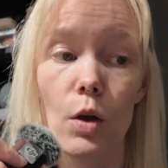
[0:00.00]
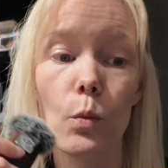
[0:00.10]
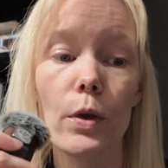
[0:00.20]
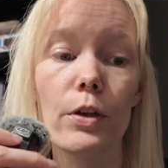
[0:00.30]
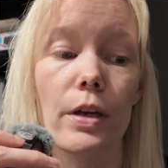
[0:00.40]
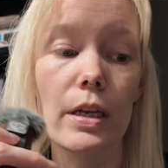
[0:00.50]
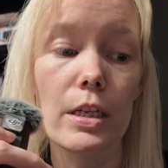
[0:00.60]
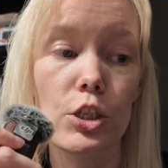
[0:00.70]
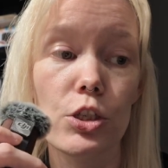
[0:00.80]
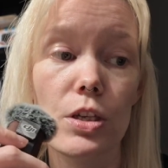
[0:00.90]
We are
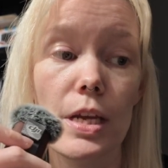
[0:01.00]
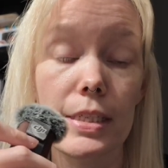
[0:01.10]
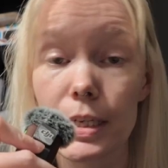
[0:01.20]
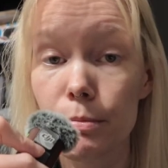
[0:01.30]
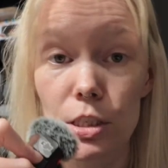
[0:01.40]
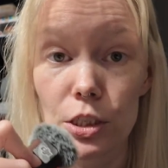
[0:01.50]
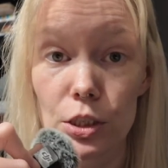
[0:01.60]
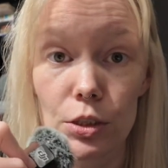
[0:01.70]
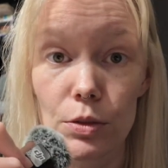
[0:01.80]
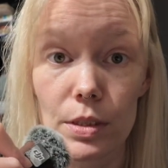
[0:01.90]
gonna attempt
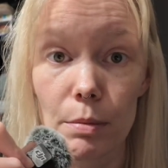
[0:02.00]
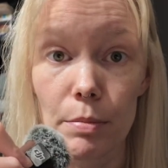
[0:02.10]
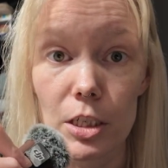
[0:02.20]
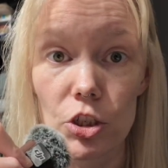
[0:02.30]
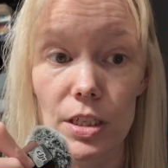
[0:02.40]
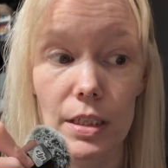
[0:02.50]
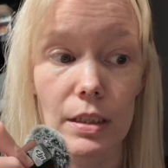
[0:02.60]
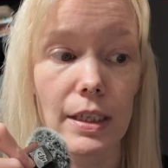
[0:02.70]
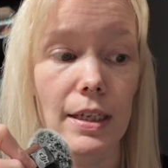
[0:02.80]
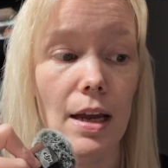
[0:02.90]
to do some punch
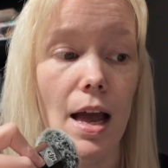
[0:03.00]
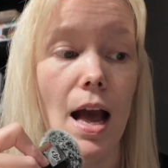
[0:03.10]
needling.